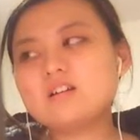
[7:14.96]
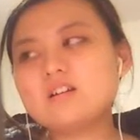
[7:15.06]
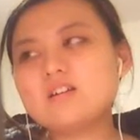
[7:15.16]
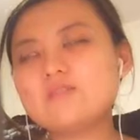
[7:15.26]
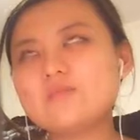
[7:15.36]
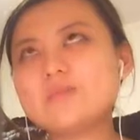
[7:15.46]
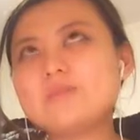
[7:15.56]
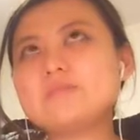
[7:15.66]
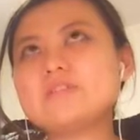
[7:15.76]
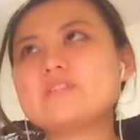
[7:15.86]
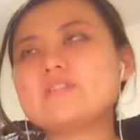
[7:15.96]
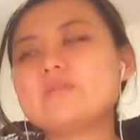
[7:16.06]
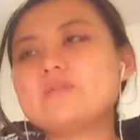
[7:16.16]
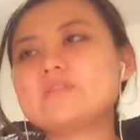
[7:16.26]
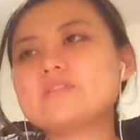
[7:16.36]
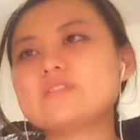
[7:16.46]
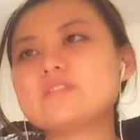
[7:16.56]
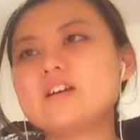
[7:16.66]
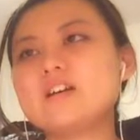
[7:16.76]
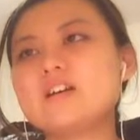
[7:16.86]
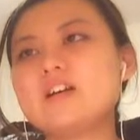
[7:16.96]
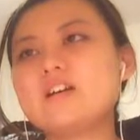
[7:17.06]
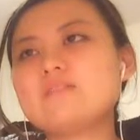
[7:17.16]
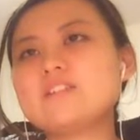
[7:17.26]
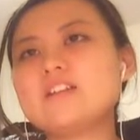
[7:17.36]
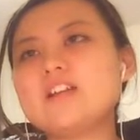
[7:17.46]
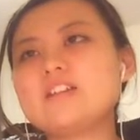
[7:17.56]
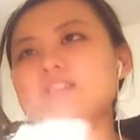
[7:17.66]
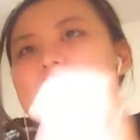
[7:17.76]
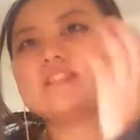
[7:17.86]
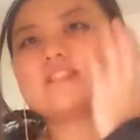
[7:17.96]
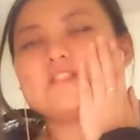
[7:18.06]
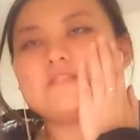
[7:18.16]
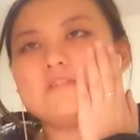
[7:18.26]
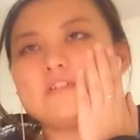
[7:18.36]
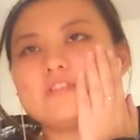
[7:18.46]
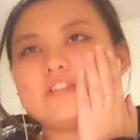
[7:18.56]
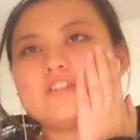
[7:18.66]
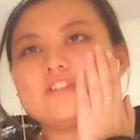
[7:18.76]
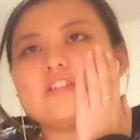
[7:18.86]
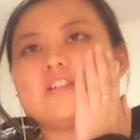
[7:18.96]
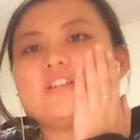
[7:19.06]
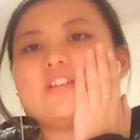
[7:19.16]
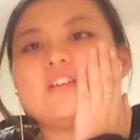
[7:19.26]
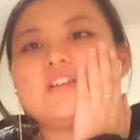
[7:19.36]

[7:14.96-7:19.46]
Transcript: I remember that was after I did the foundation,